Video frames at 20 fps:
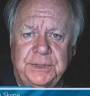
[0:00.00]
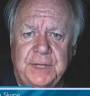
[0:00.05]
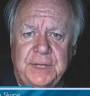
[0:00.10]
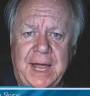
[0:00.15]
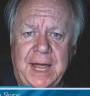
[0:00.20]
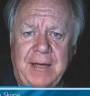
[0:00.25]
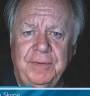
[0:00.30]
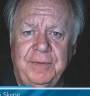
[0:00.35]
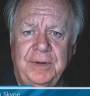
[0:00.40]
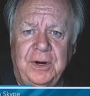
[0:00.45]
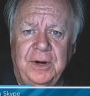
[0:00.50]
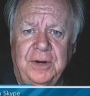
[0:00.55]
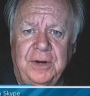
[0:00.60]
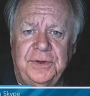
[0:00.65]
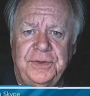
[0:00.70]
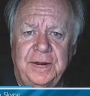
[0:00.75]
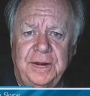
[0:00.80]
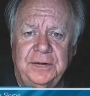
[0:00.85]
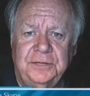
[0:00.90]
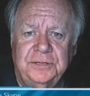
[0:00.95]
having our
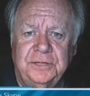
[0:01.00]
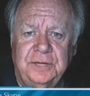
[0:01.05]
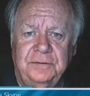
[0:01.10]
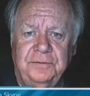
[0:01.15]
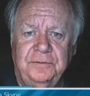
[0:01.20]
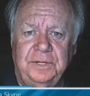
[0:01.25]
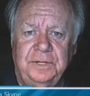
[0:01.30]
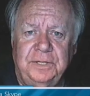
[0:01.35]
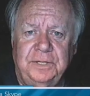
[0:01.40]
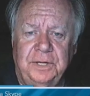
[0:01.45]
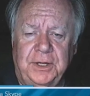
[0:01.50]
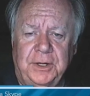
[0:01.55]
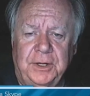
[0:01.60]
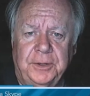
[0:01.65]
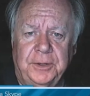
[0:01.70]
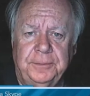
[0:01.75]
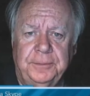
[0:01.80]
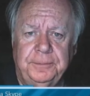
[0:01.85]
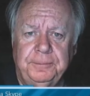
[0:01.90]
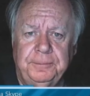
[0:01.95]
Thanksgiving
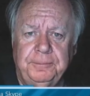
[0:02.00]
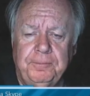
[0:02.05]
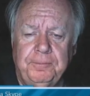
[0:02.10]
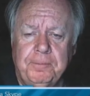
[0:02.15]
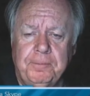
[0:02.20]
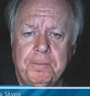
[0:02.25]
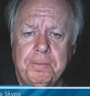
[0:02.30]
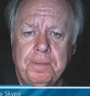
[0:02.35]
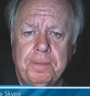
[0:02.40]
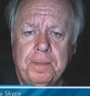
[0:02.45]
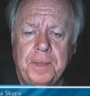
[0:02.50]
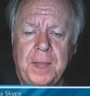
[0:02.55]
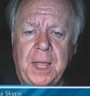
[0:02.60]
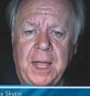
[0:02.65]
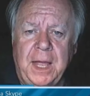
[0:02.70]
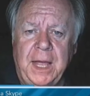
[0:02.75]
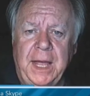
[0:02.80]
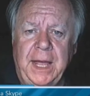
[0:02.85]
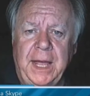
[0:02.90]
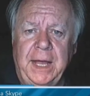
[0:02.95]
dinner,
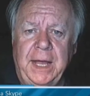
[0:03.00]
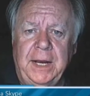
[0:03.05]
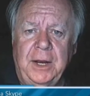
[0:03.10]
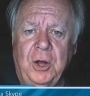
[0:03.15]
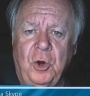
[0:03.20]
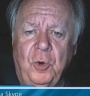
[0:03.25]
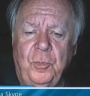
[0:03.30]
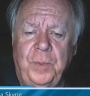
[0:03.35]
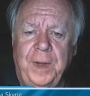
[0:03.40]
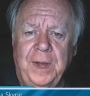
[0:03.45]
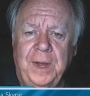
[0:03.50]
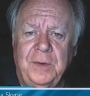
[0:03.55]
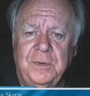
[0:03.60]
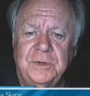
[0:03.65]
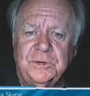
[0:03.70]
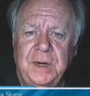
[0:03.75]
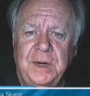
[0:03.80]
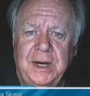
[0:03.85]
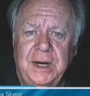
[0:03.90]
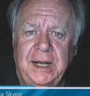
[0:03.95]
and OPEC
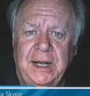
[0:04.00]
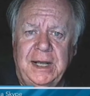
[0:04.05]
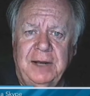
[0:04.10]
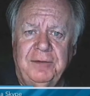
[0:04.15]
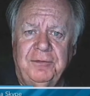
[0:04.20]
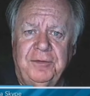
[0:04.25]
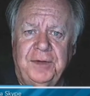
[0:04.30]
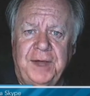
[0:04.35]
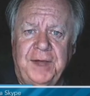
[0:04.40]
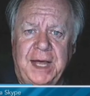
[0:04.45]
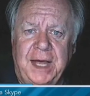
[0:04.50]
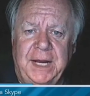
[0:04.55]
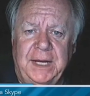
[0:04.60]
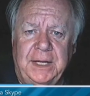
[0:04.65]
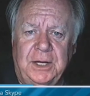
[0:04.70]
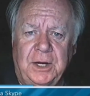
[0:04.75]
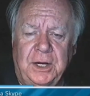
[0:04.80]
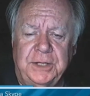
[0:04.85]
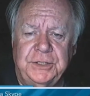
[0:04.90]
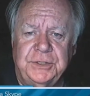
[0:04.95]
was meeting in Vienna,
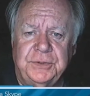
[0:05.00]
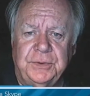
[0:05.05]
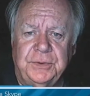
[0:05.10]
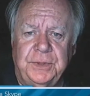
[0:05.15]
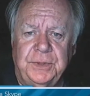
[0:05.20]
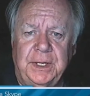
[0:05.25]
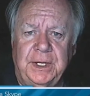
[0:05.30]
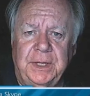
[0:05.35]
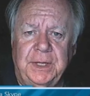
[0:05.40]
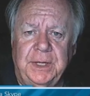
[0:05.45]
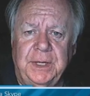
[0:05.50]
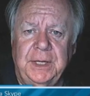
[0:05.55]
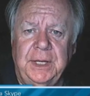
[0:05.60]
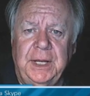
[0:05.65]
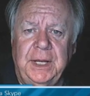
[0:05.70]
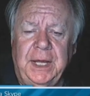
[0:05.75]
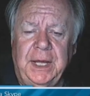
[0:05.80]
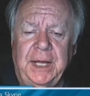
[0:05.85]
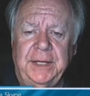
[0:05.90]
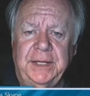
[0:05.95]
Austria
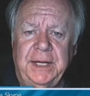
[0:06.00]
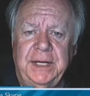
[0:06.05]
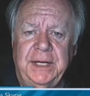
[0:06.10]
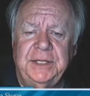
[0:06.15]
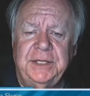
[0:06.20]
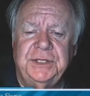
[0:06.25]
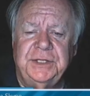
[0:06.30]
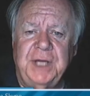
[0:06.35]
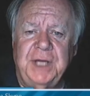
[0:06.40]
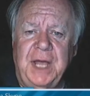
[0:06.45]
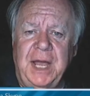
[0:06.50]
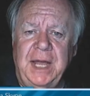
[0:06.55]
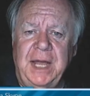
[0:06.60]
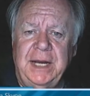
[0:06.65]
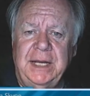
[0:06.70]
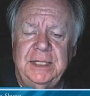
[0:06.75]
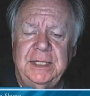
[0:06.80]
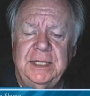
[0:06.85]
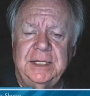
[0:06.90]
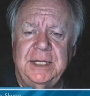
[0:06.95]
and they
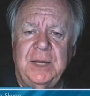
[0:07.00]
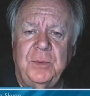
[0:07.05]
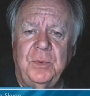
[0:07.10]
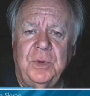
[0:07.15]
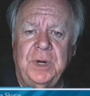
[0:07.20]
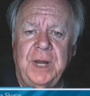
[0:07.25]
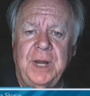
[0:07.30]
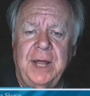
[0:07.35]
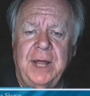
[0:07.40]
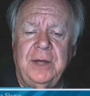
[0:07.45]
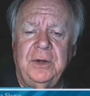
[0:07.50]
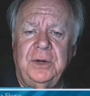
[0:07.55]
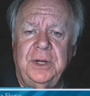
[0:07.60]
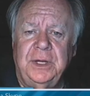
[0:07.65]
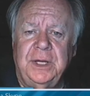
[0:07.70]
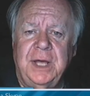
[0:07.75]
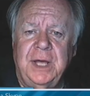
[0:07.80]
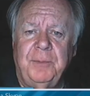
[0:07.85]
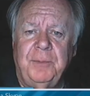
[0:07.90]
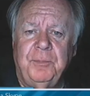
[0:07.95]
decided that they were not going to
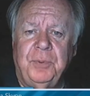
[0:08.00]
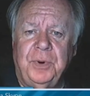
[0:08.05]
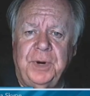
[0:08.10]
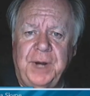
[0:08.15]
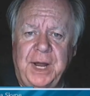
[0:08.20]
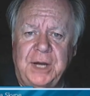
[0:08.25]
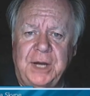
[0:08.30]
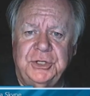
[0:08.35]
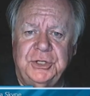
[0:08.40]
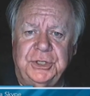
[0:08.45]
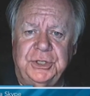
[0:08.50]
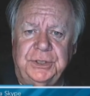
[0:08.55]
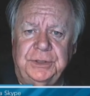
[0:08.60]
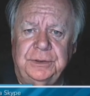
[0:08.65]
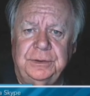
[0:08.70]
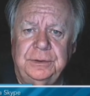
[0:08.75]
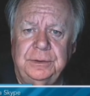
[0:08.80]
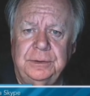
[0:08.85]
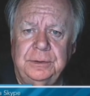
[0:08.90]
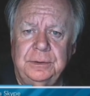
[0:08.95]
cut production
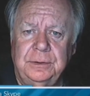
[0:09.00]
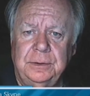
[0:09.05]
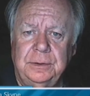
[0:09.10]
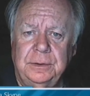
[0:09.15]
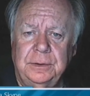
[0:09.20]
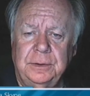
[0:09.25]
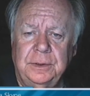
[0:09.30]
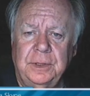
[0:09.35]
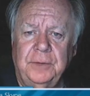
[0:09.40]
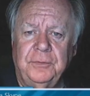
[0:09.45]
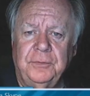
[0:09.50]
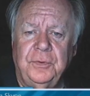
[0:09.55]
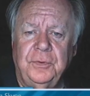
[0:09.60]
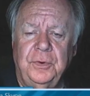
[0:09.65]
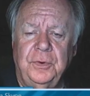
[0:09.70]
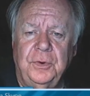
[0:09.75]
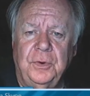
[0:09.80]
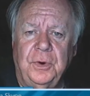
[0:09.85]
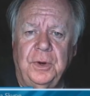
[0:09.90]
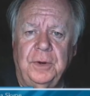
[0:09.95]
of
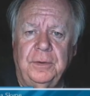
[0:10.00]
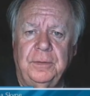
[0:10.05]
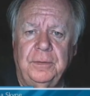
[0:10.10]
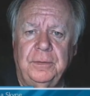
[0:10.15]
crude oil.